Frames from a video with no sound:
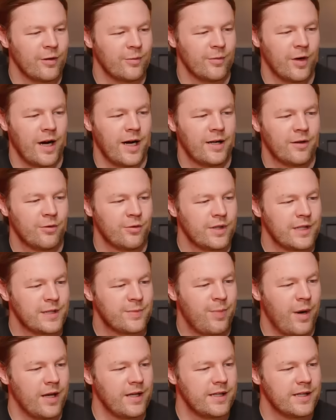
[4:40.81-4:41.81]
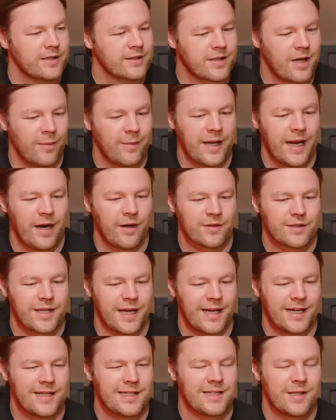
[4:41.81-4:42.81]
right? All these pundits coming out
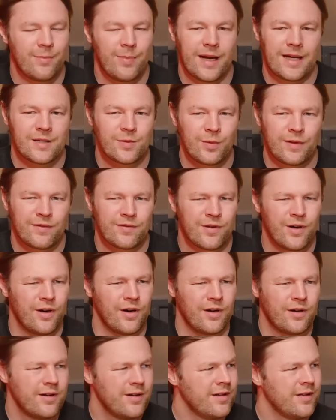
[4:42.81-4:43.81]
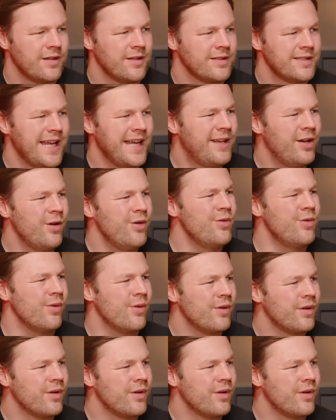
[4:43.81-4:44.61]
saying he's the best we've got. Said who?